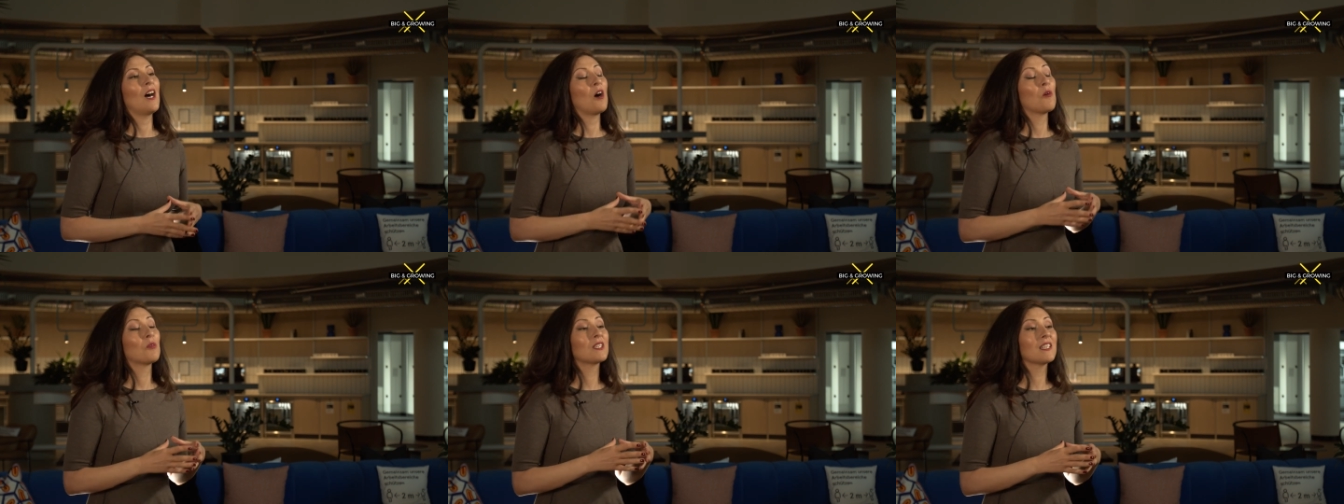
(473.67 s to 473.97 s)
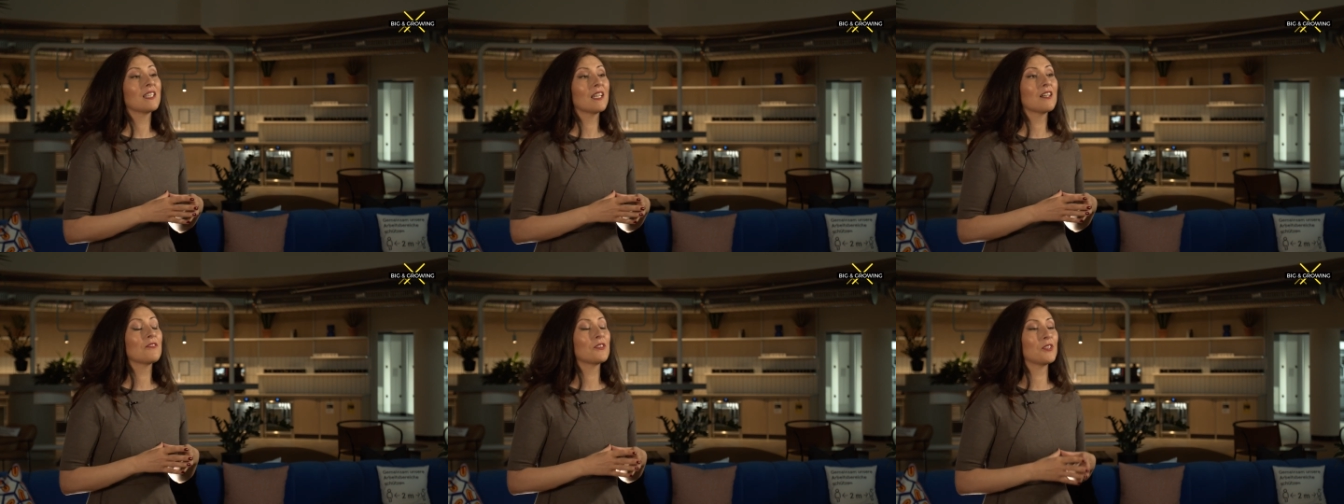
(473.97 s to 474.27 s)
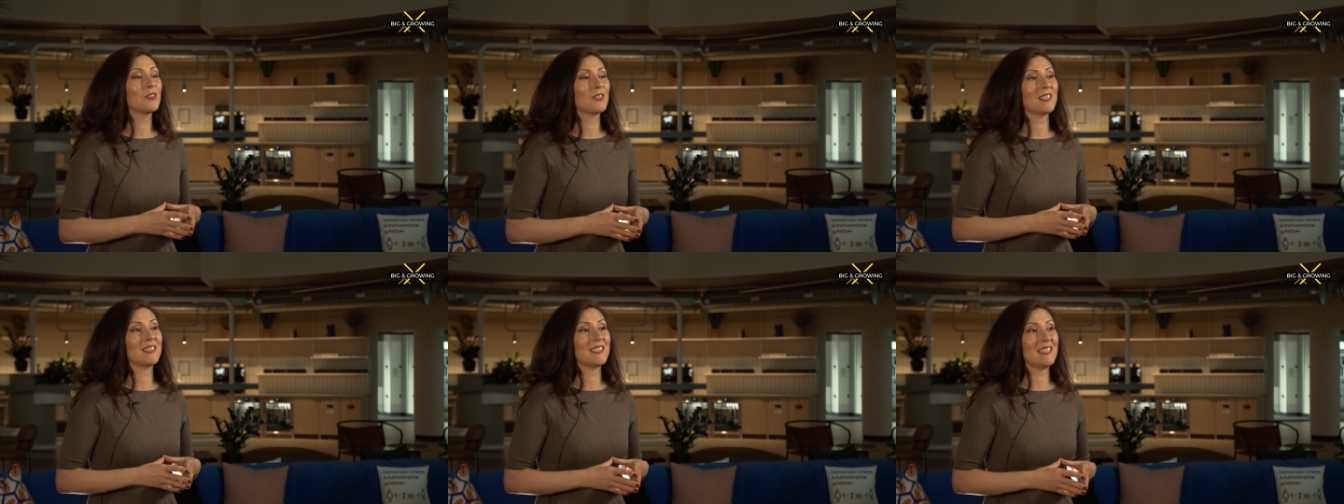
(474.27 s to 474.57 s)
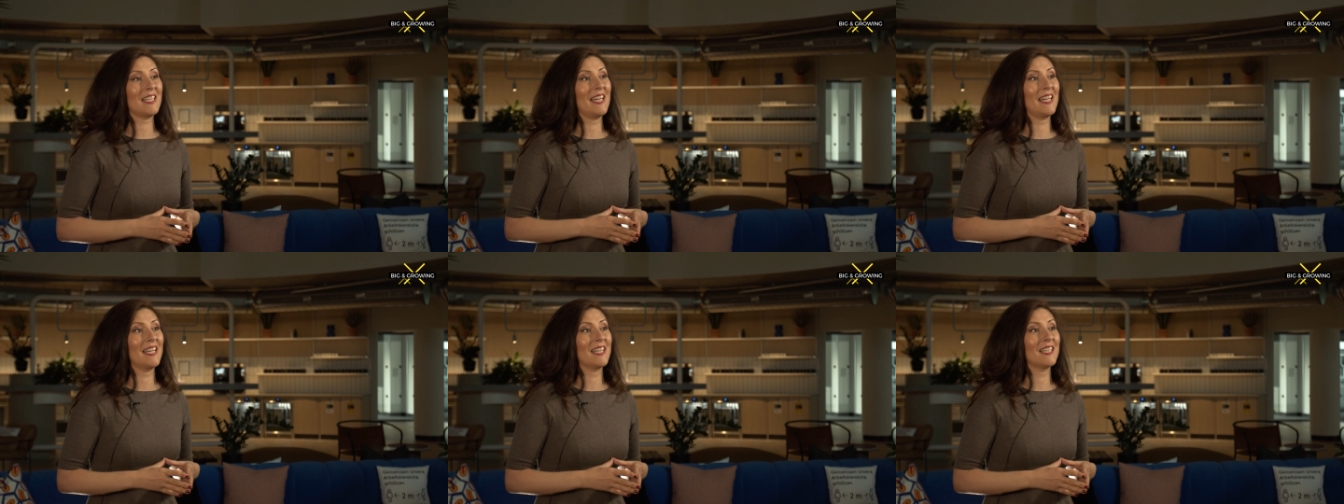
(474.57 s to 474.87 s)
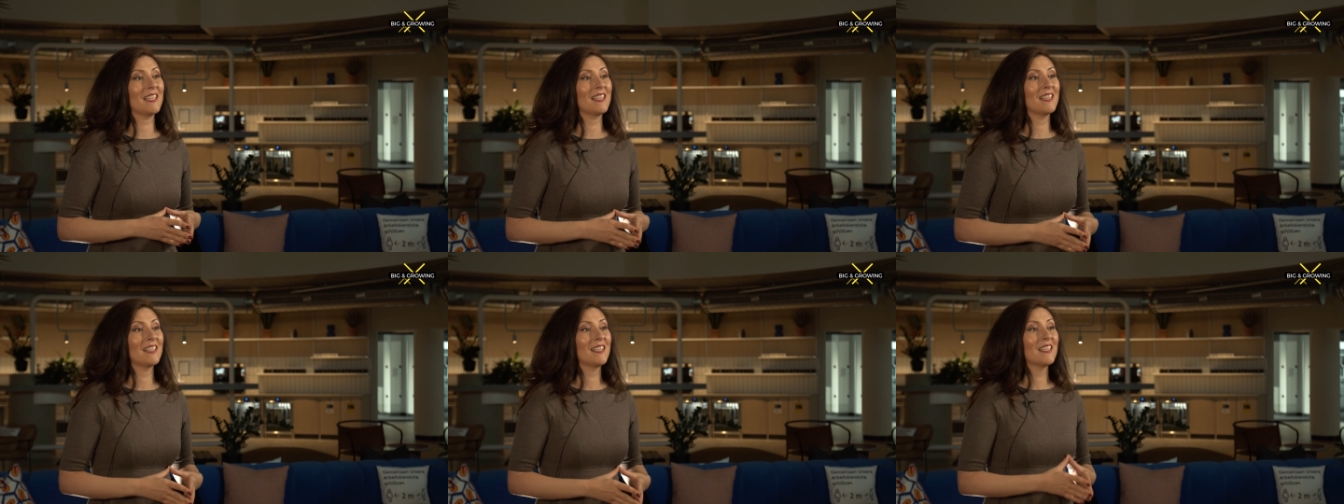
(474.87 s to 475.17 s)
I would love you to
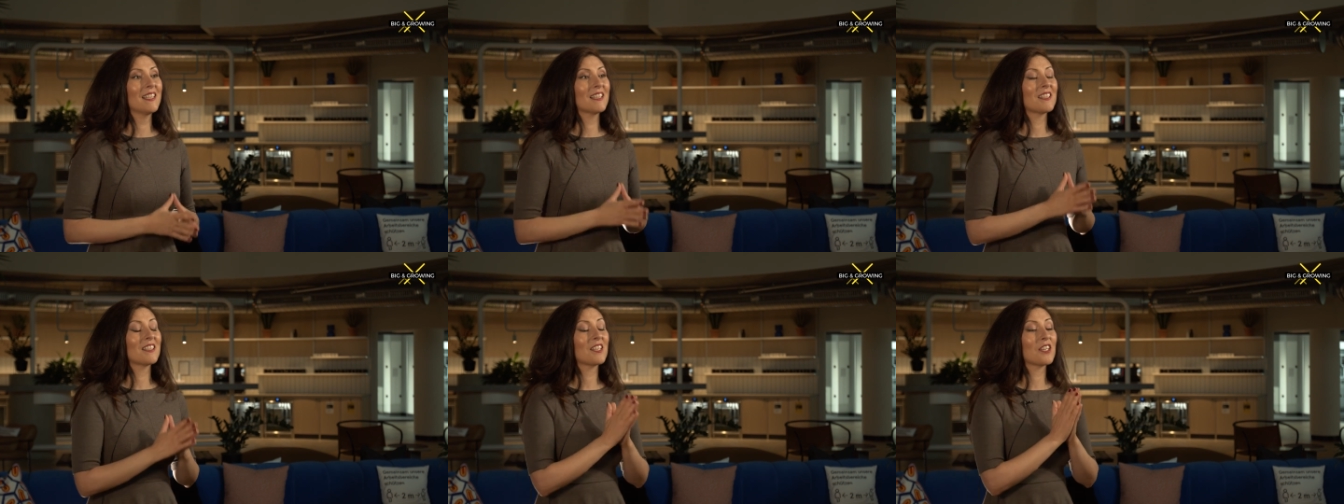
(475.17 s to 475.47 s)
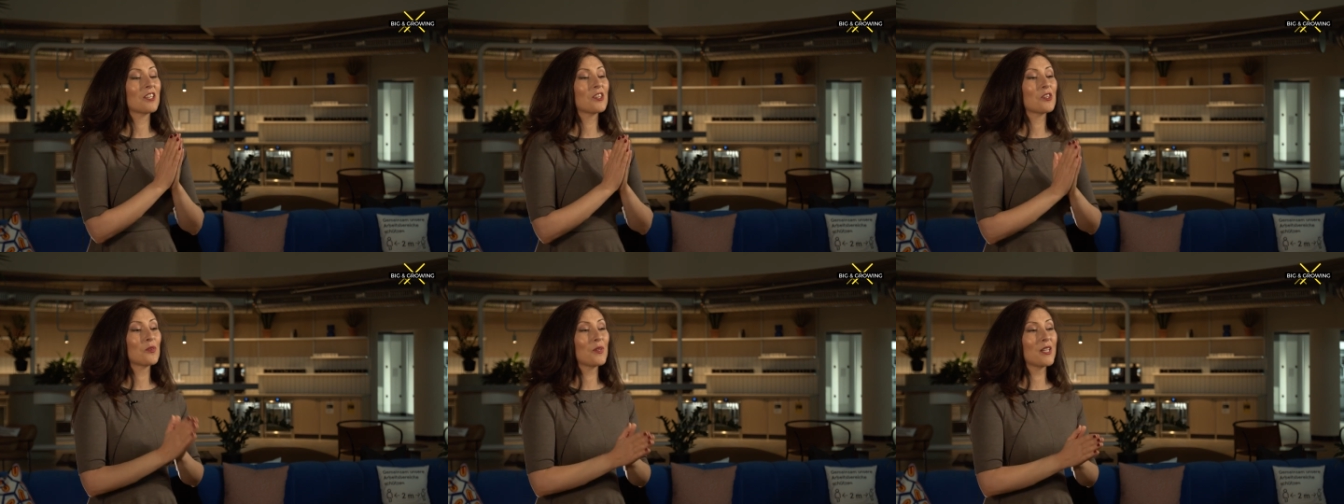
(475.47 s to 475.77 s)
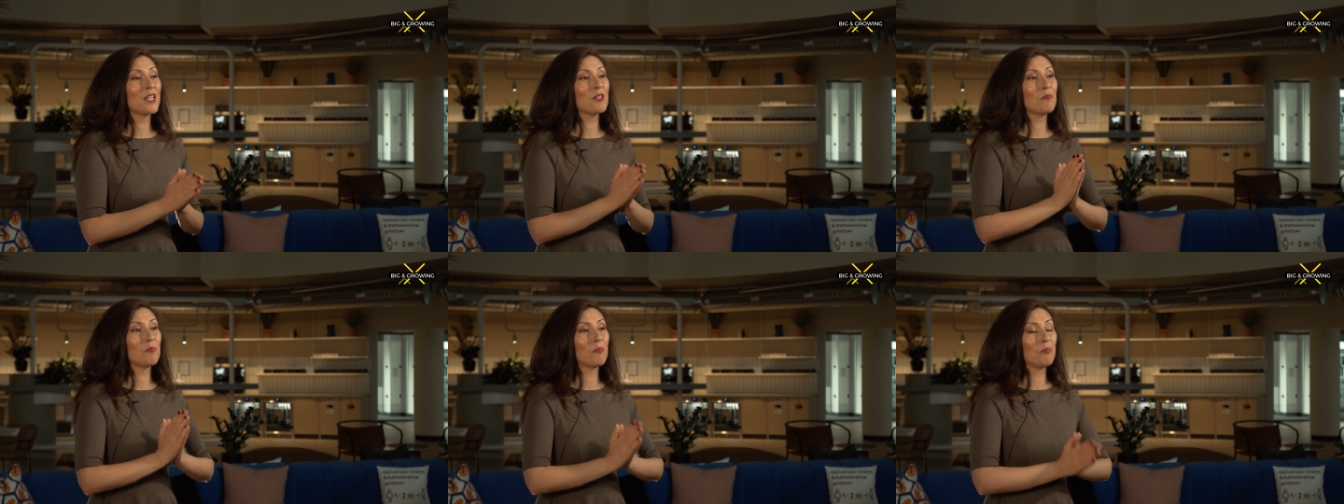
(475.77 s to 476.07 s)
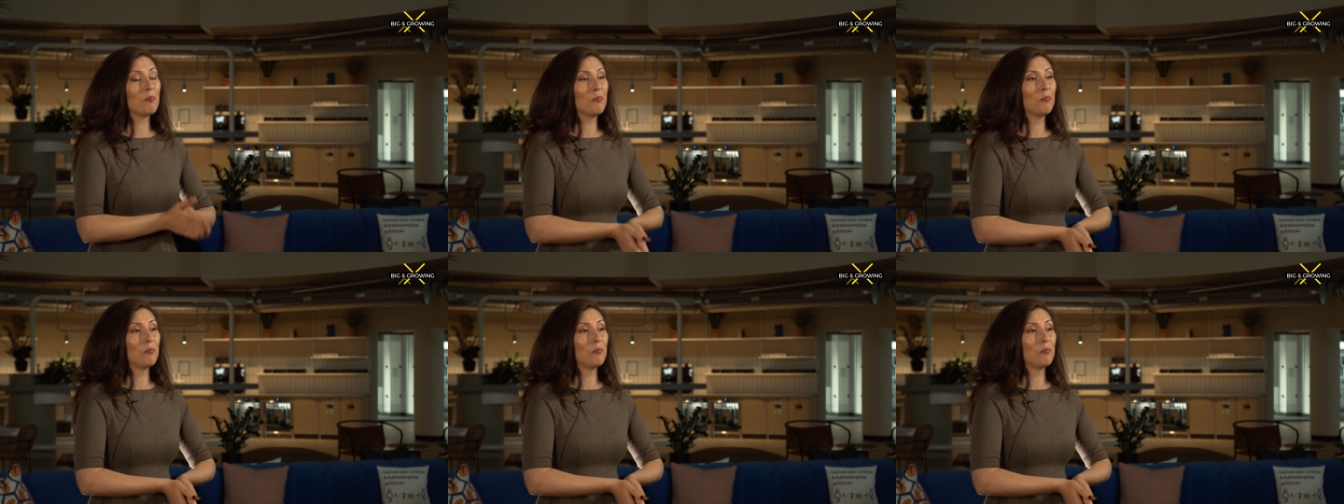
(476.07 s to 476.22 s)
take the three